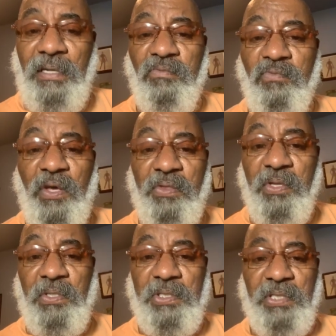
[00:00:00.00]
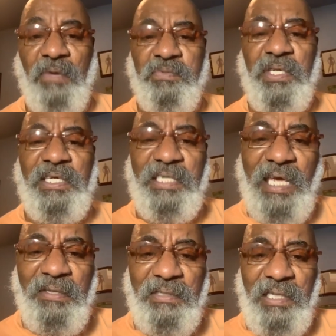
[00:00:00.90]
enough with yourself to
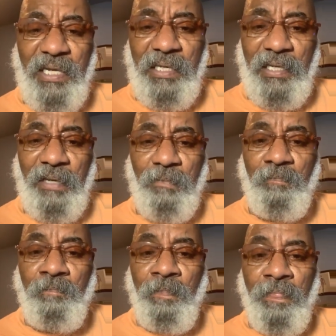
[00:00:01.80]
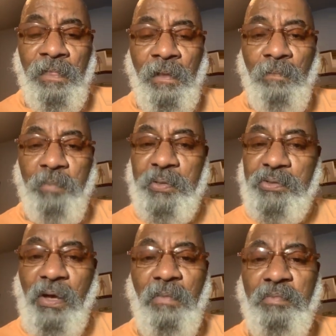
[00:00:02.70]
get that help.
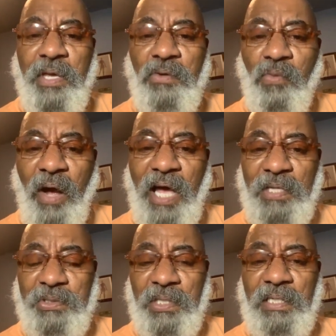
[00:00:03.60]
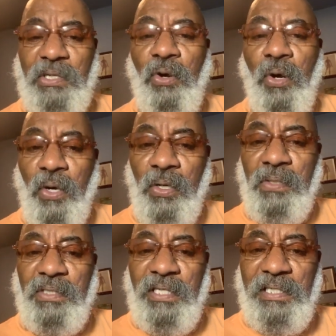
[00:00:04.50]
But don't be wise in your
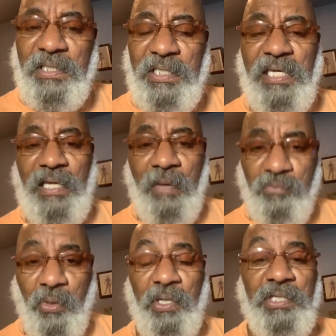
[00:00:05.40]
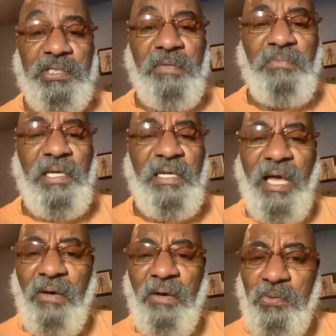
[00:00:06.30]
own conceit. I'm talking to
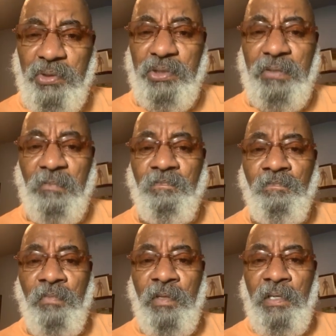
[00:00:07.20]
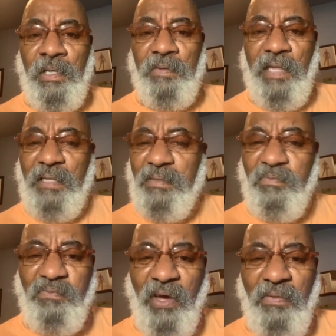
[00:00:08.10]
me now, too. That's
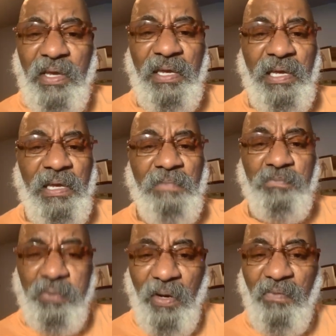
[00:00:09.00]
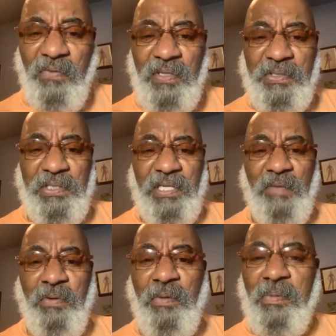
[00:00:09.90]
very prevalent
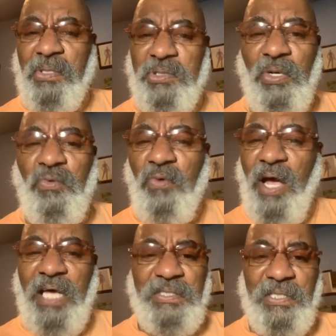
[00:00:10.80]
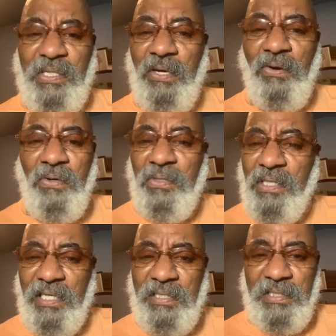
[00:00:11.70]
today. People are so wise in their
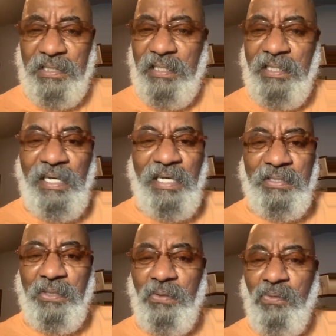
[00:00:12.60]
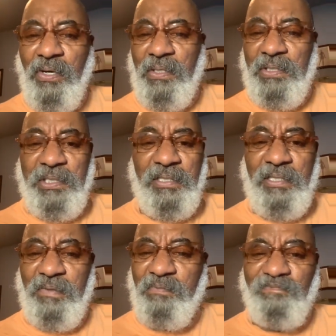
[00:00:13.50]
own conceit. To the world,
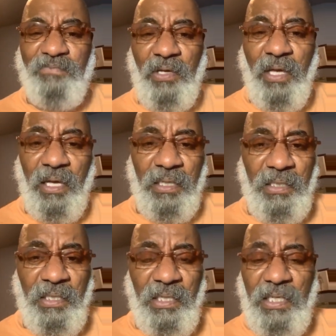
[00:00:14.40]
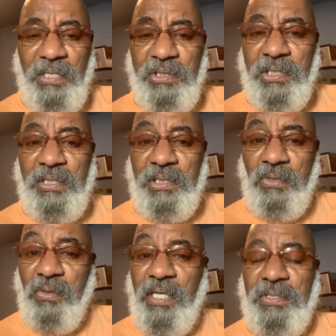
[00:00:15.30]
it's
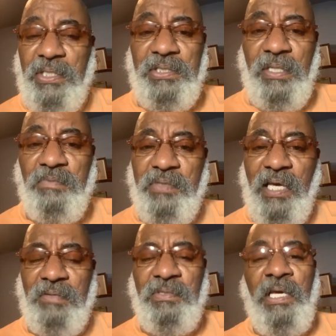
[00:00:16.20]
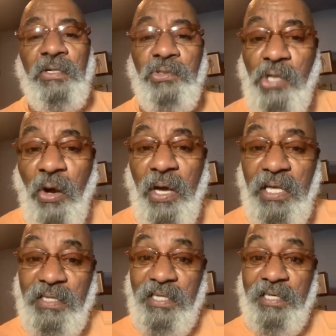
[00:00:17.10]
just crazy sometimes.
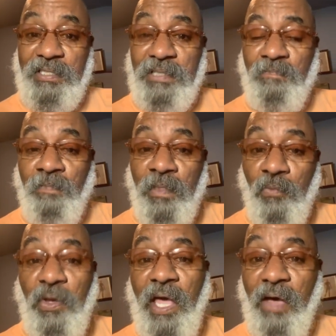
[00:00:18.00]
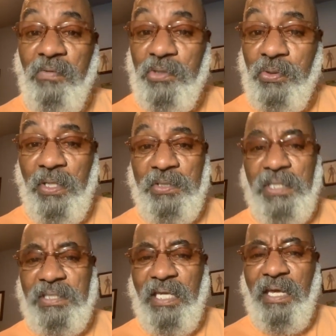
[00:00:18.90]
Knowing this, we have a trust
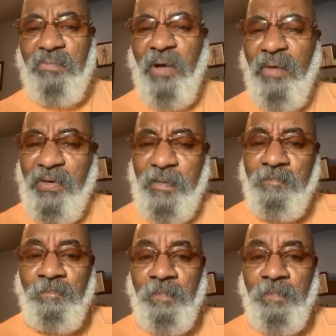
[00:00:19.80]
to stay above it.